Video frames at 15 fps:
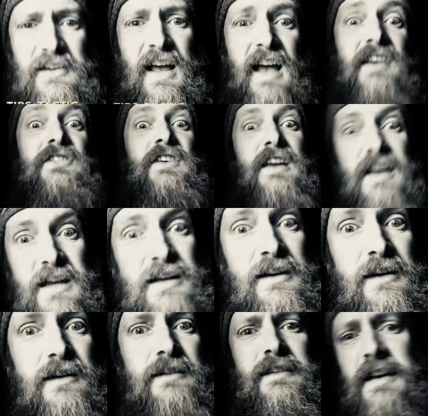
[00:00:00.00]
and hacks in
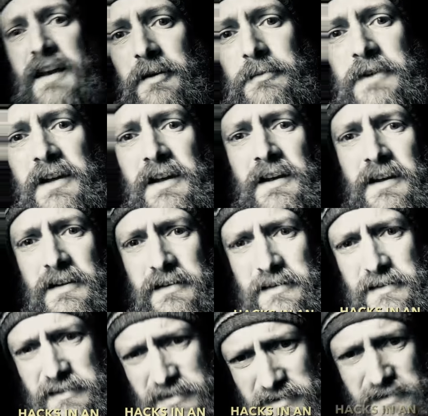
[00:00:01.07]
an attempt
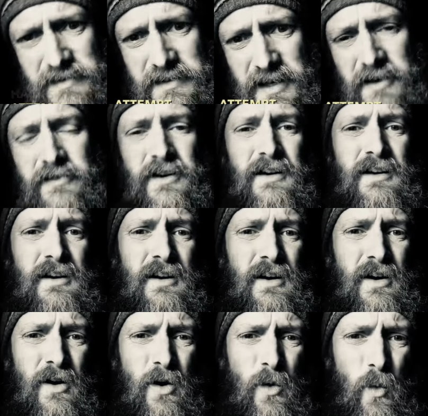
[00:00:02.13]
to discover
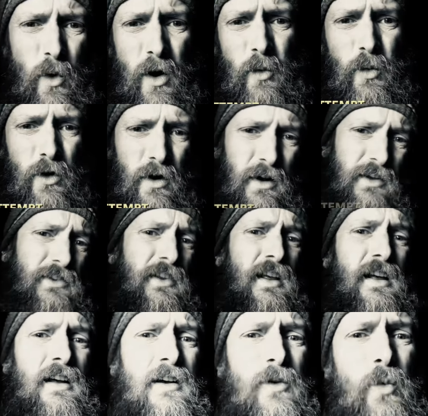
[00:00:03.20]
what works,
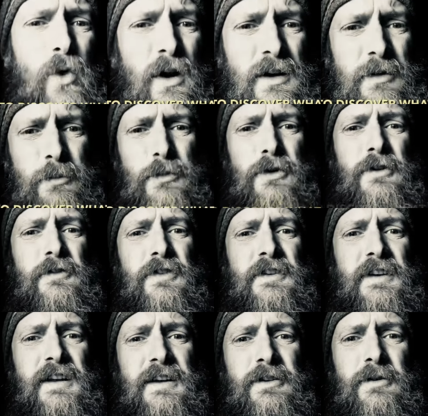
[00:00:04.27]
what can move the
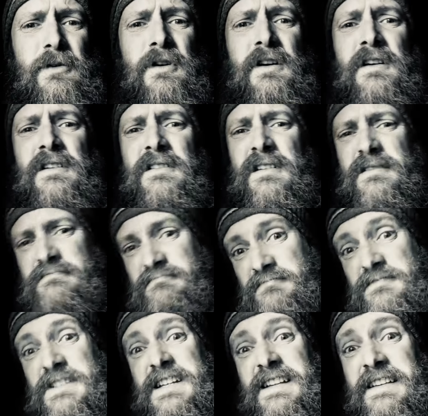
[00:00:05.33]
needle
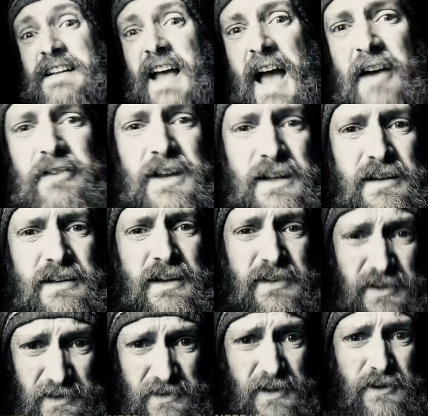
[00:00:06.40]
in having a
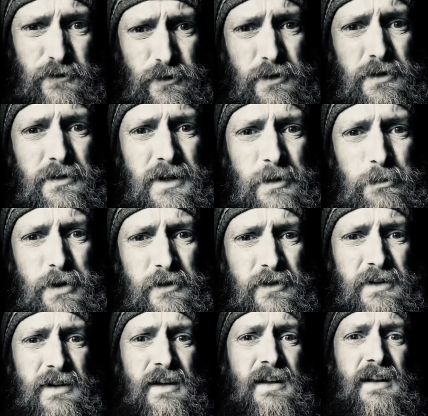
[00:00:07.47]
successful career
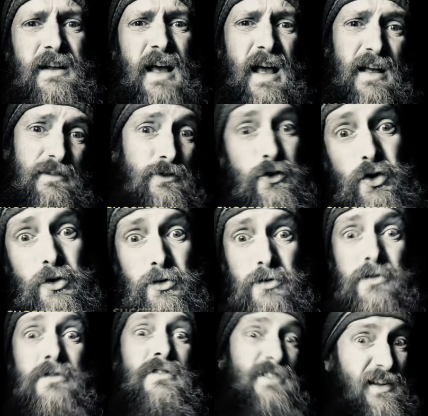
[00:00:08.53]
pivot
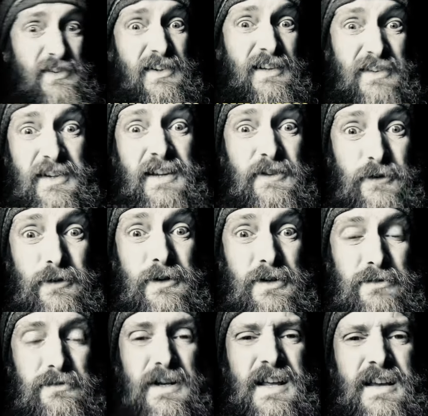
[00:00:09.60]
to a successful
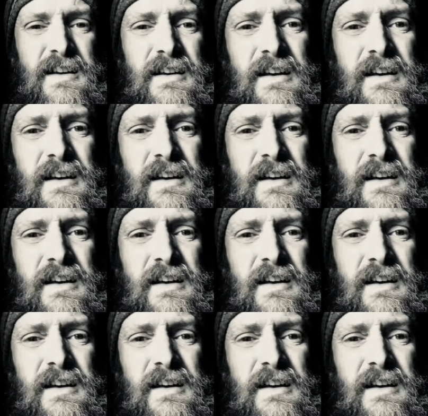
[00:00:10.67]
career.